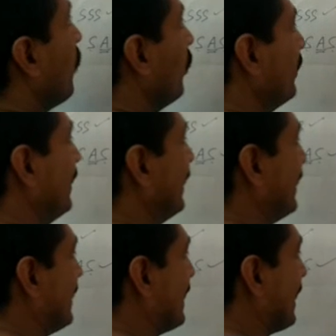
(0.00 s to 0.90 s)
upon
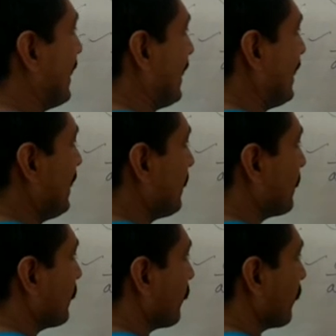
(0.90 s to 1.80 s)
DE
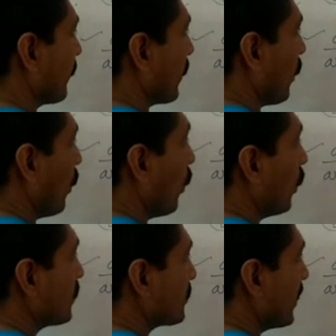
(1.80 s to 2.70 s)

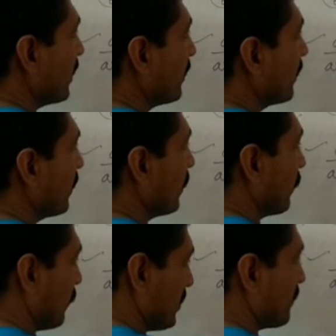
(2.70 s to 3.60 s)
whole square,
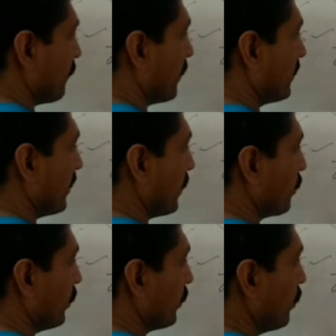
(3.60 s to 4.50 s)
which is further
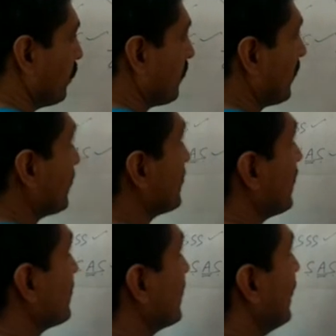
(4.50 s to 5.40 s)
equal to, BPT
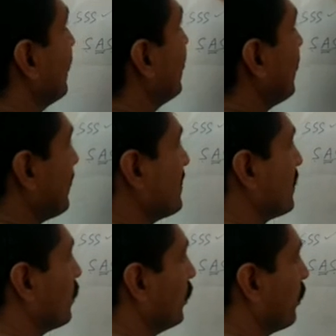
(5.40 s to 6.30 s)
says that it is
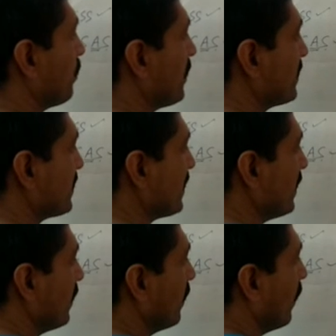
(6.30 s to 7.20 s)
equal to
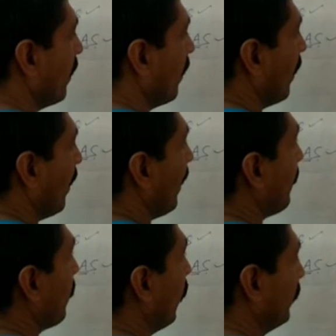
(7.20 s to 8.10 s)
BC
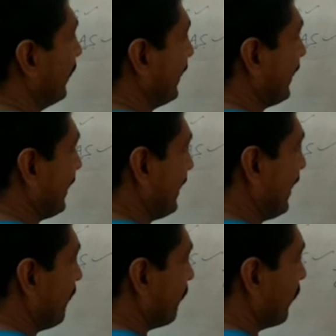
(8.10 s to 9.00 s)
upon
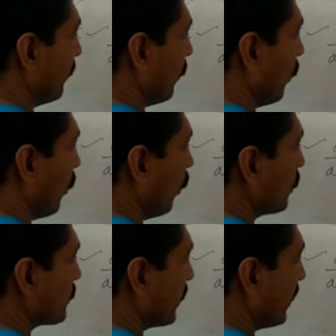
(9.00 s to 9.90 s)
EF
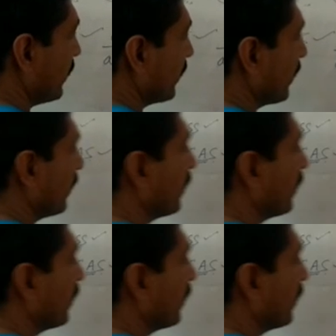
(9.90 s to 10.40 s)
whole square